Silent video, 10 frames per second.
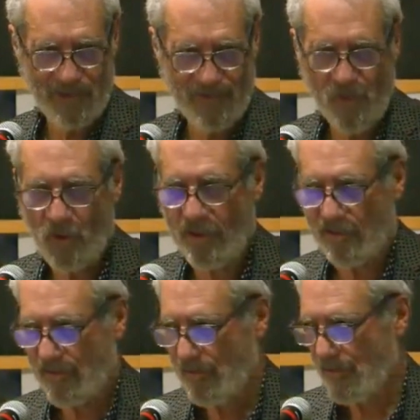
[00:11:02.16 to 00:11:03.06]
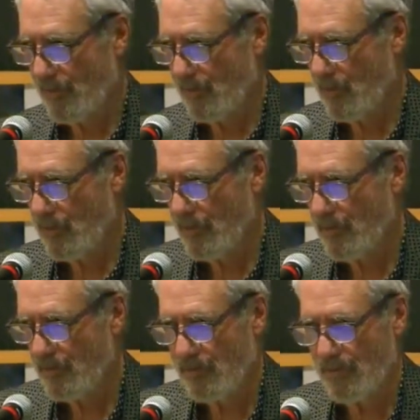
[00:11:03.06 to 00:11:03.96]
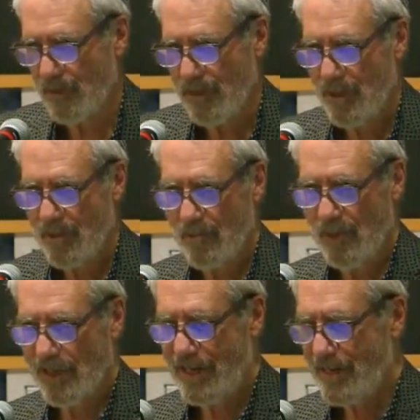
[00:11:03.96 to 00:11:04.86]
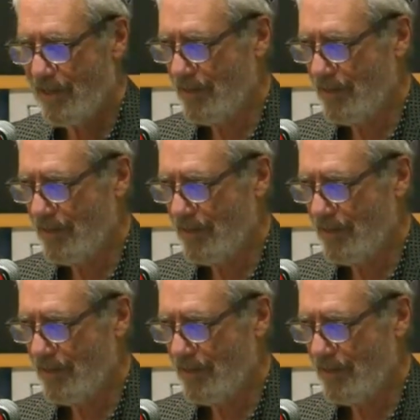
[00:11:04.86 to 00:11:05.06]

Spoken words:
voice through all those millennia.